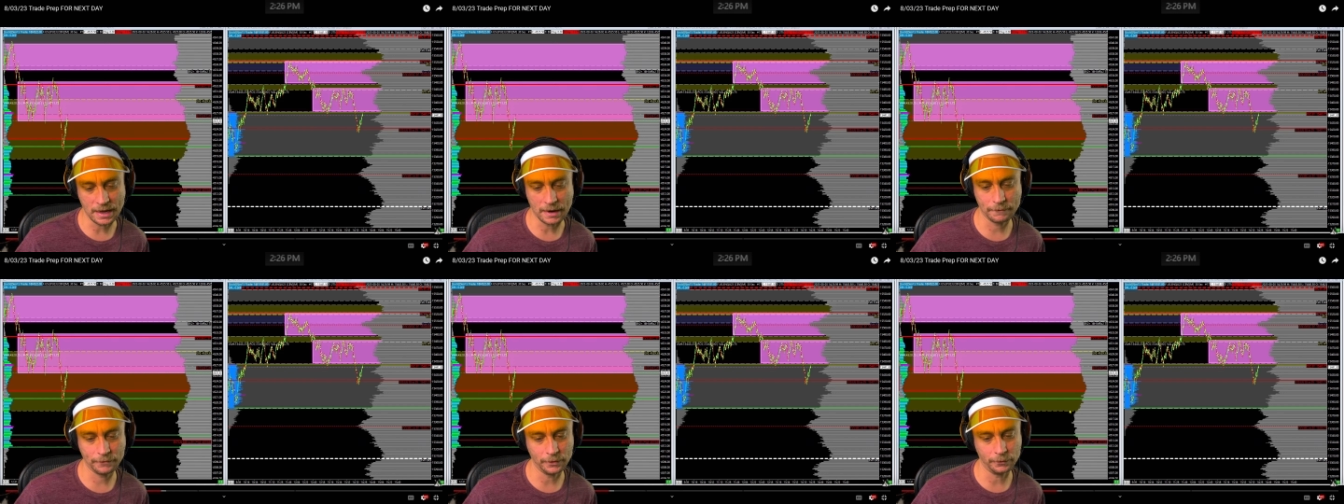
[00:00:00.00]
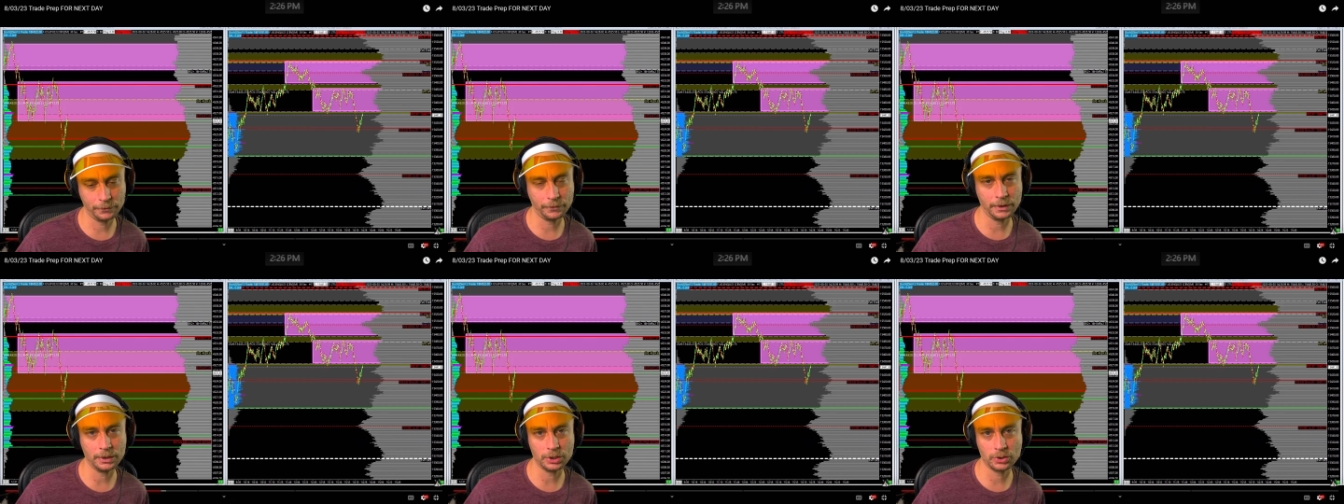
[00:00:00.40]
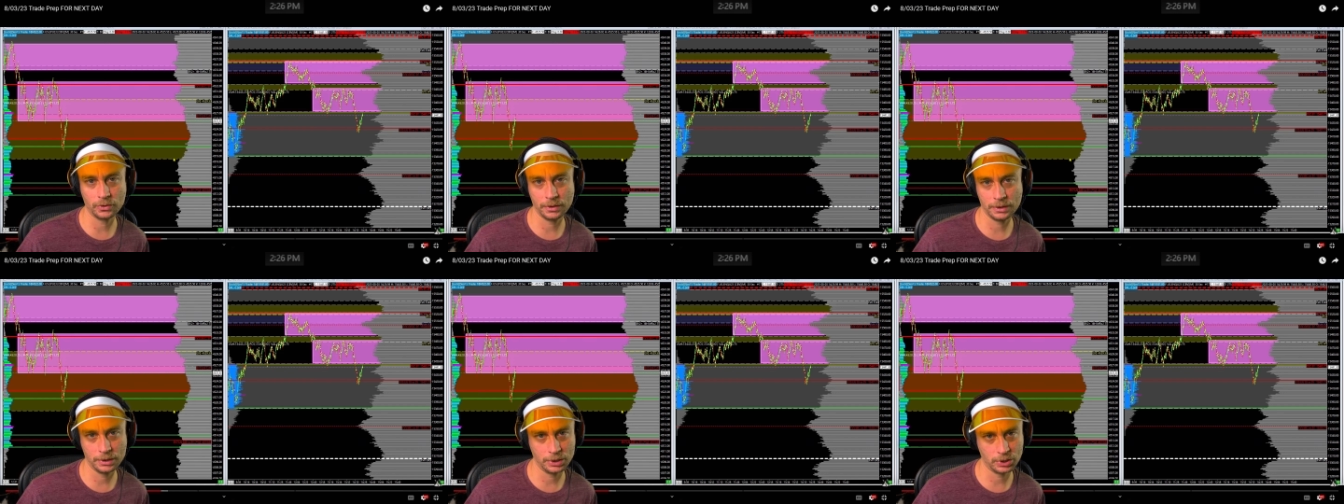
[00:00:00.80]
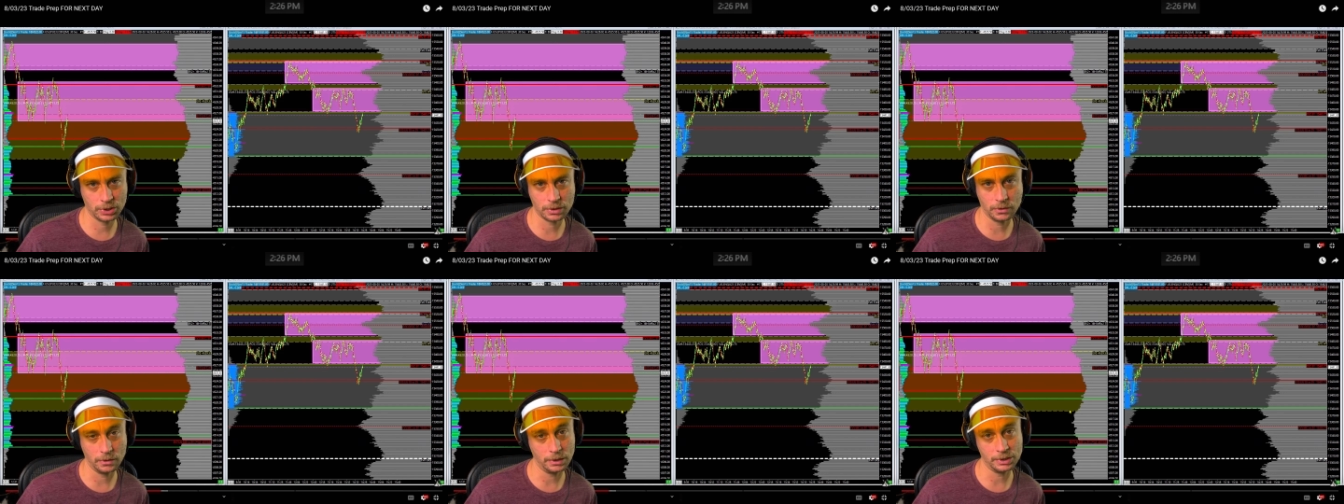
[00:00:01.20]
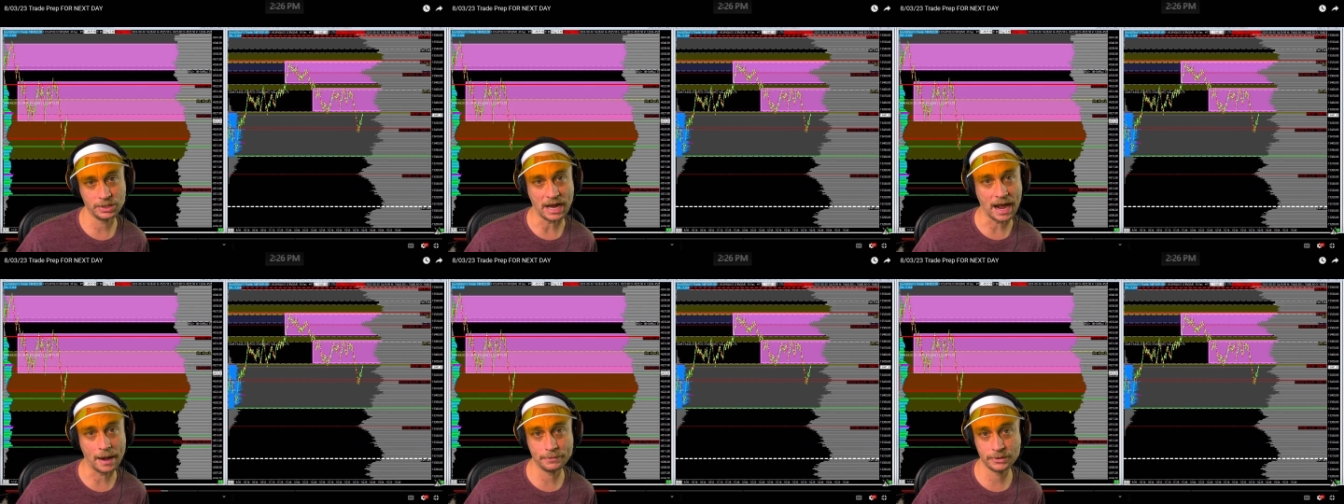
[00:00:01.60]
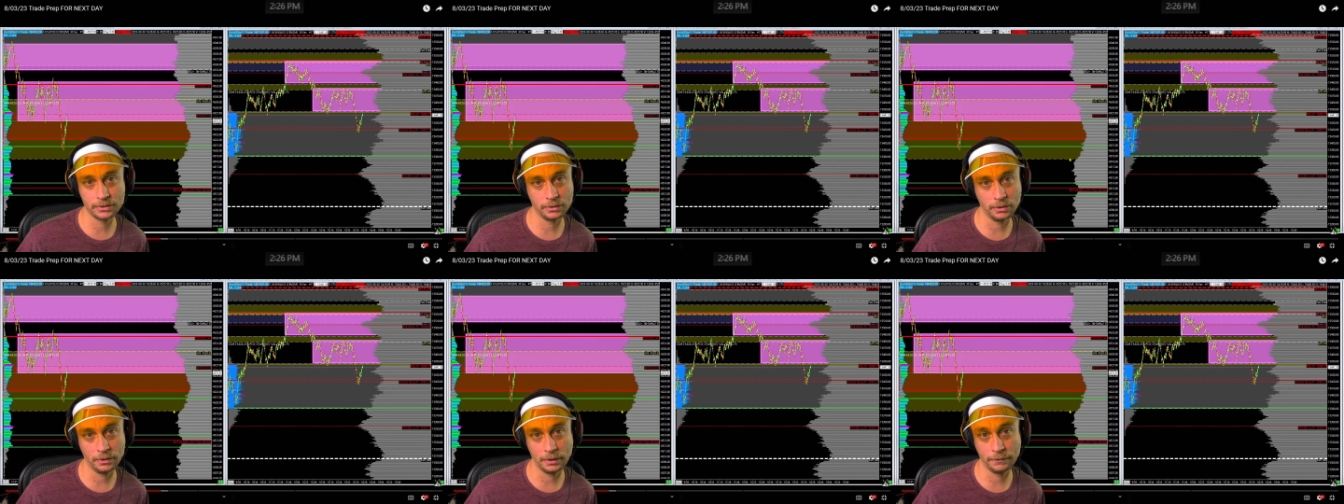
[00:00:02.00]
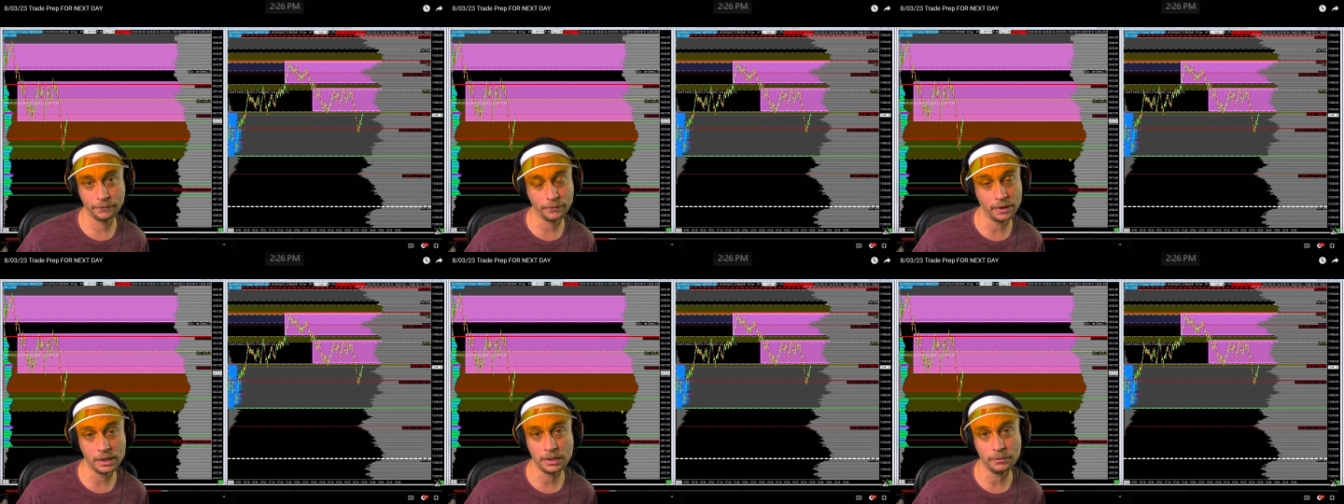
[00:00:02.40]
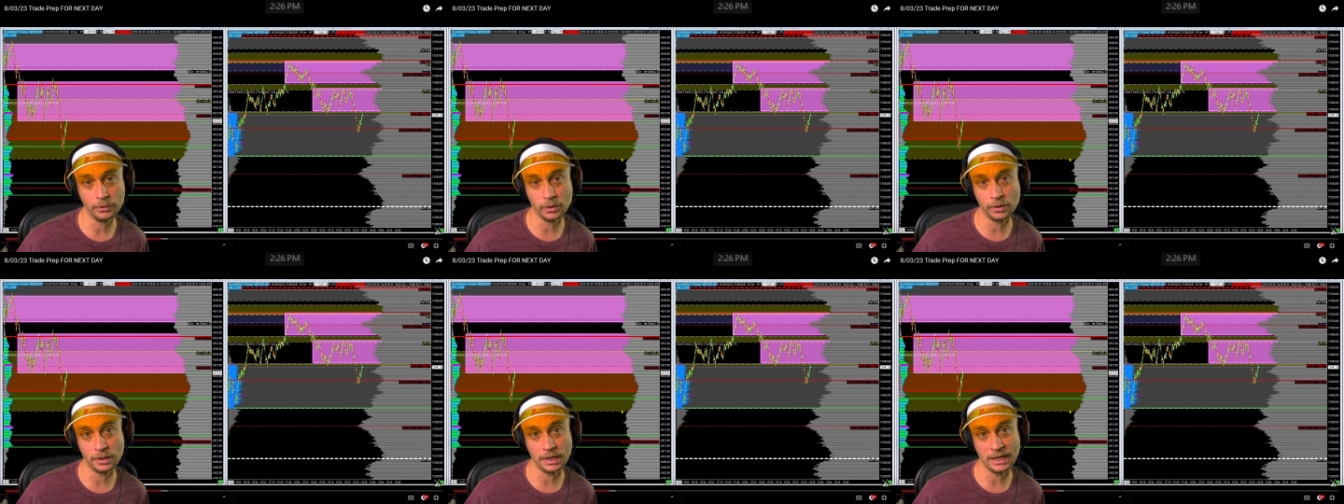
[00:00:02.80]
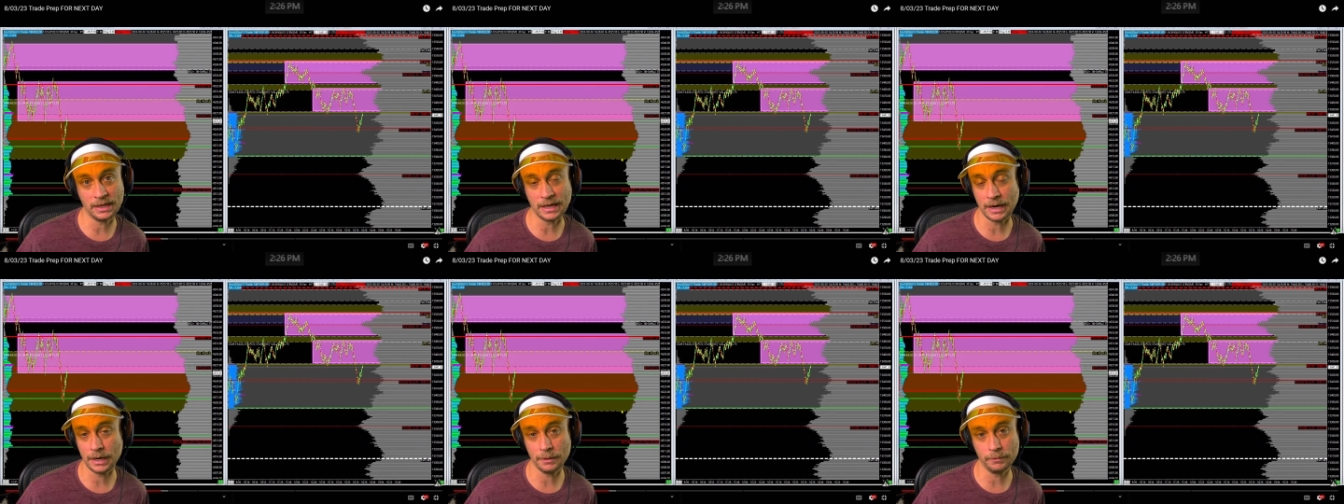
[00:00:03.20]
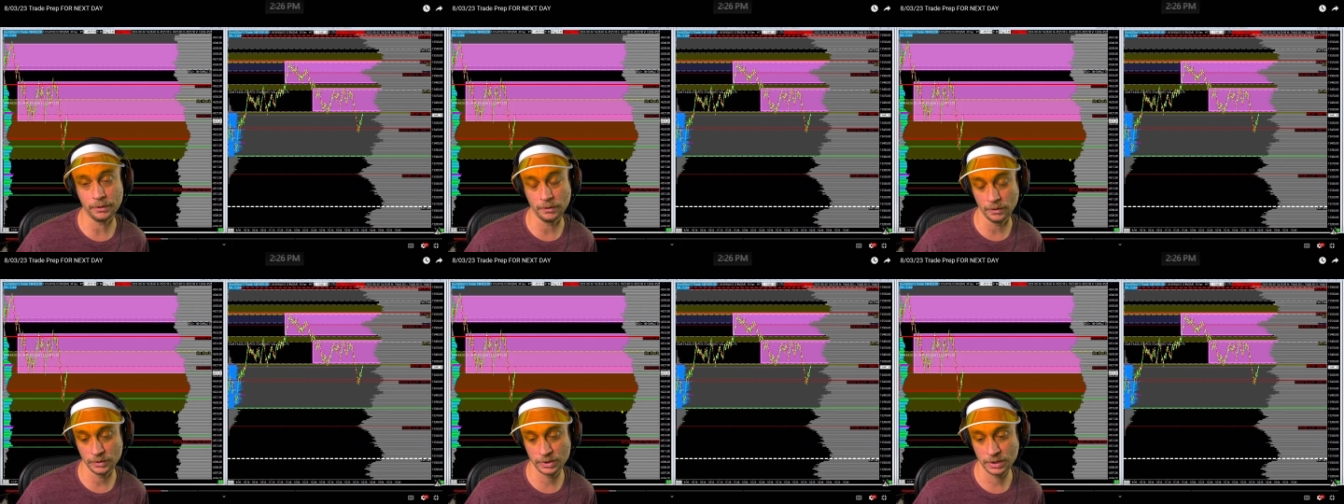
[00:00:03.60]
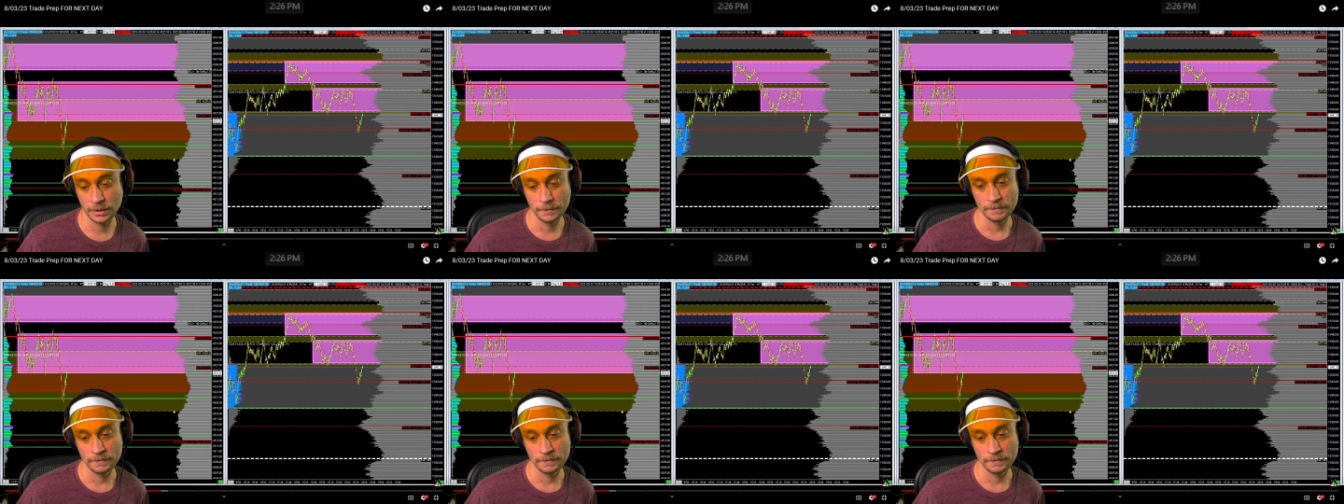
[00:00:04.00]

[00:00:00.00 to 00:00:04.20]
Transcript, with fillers: feel free to join the Discord. It's absolutely free community that I built.